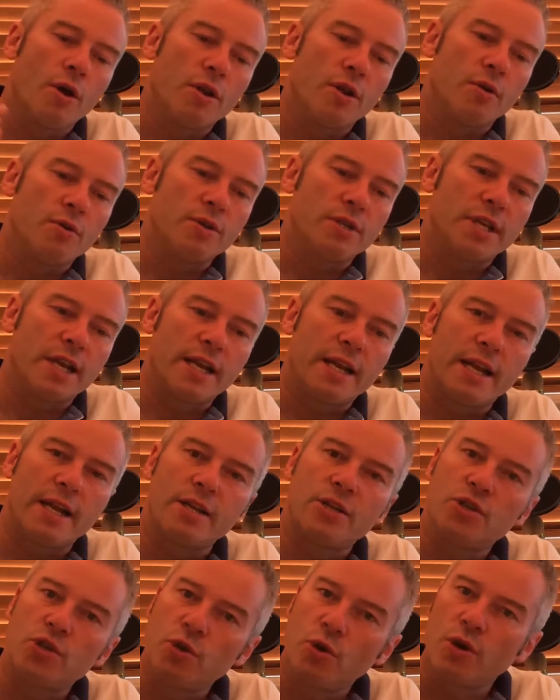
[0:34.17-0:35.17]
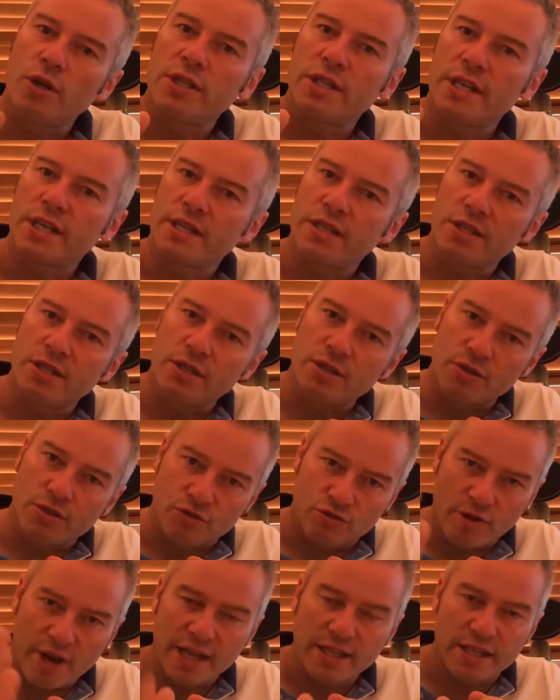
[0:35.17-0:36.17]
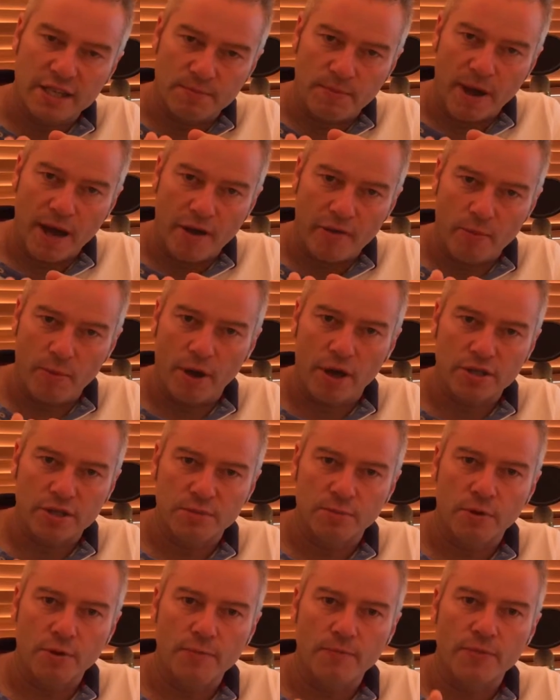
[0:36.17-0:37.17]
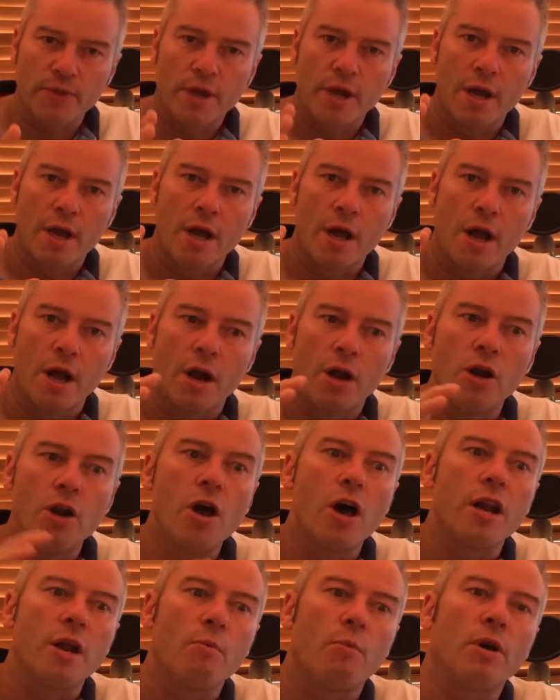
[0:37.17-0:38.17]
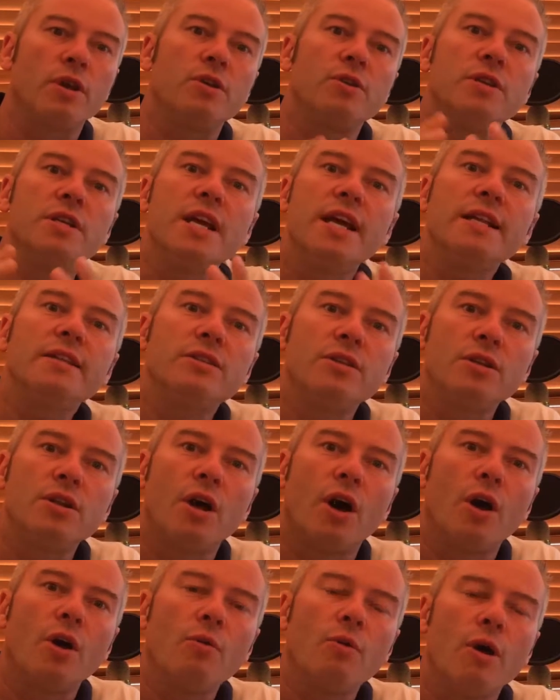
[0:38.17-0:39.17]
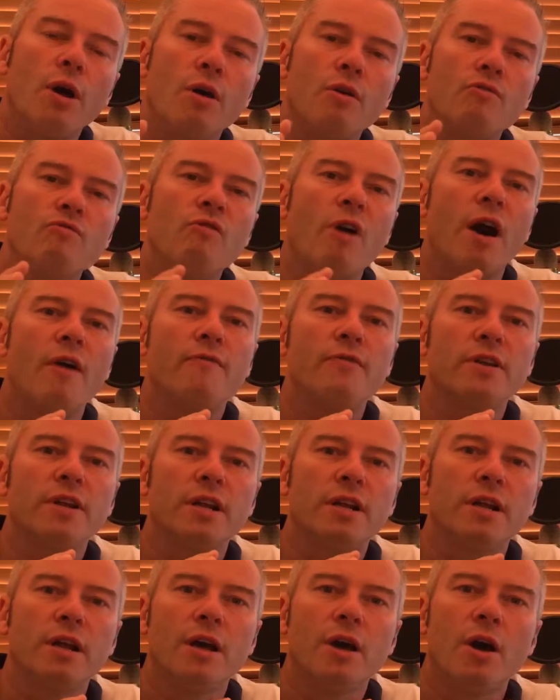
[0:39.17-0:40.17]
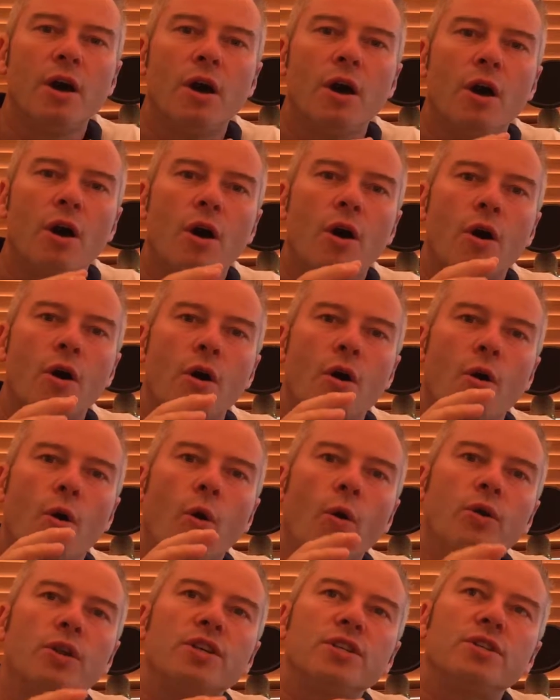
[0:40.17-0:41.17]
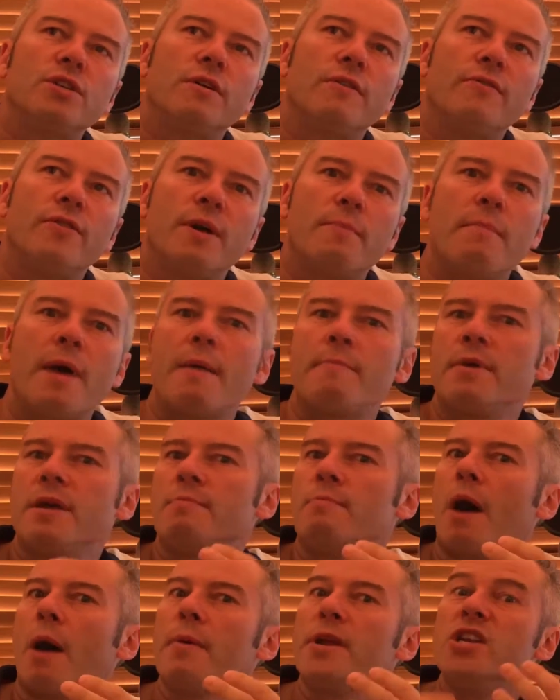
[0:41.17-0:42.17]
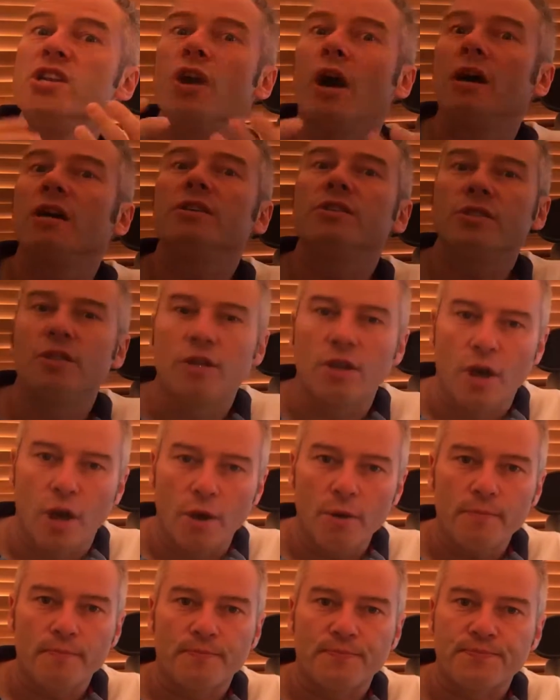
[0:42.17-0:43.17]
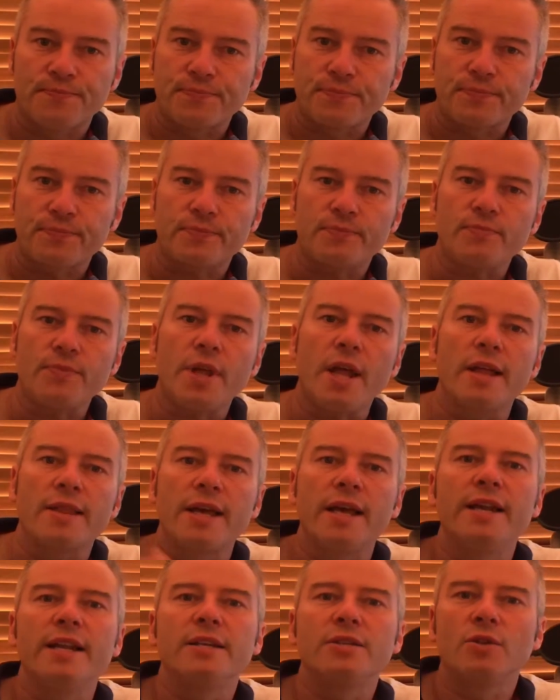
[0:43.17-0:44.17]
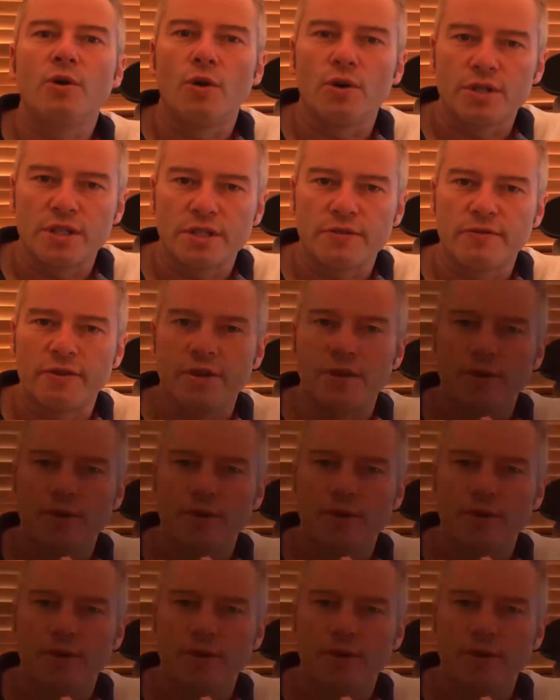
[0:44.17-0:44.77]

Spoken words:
using the shortest, straightest path possible, learning what you need to know rather than all the stuff that maybe might be nice to know, then this course is for